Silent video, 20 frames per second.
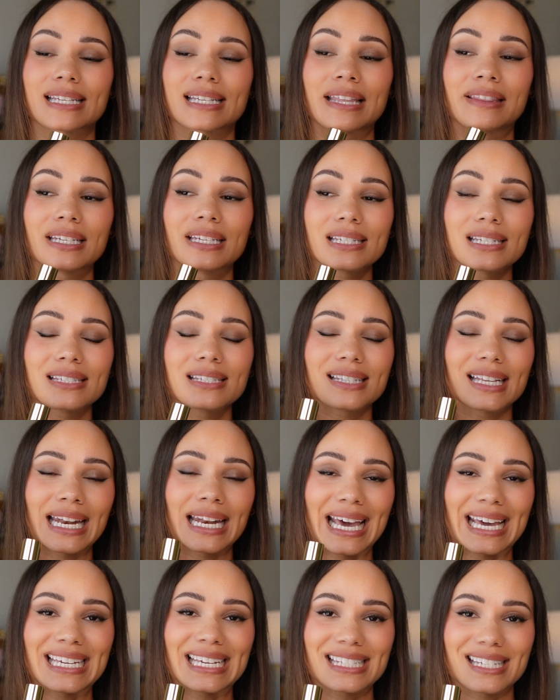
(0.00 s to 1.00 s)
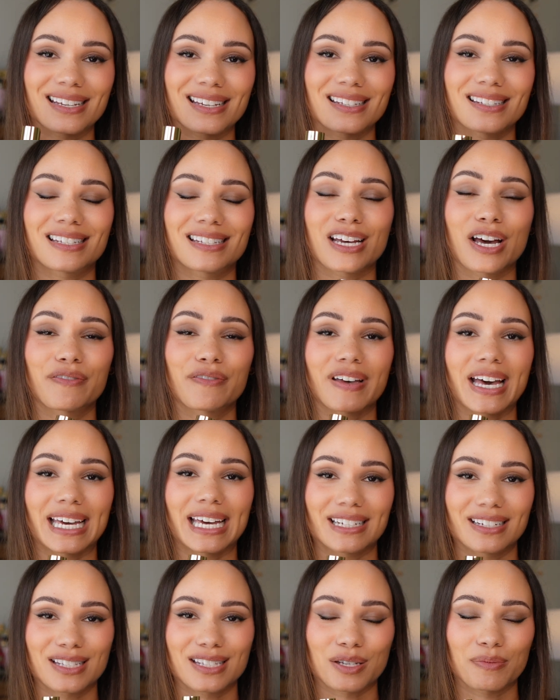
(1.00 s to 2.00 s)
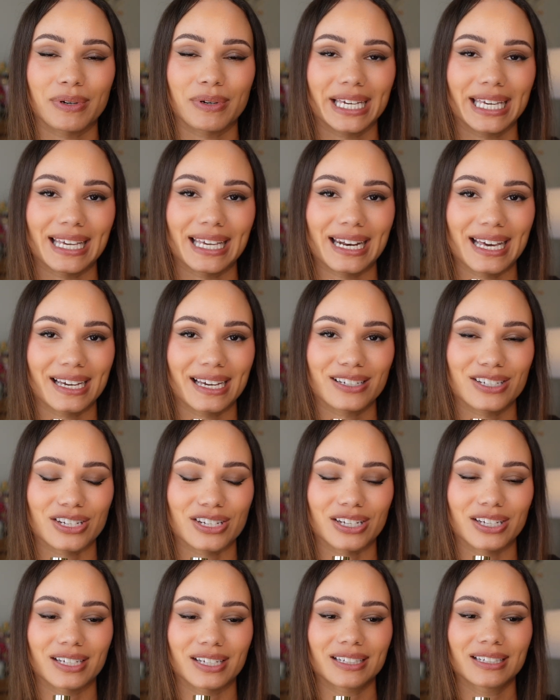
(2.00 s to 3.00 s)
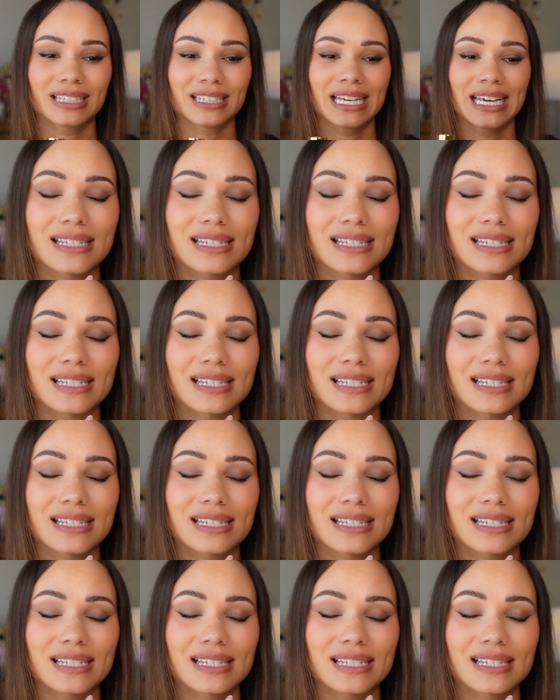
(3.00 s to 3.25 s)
and this is the latest I've added to my collection.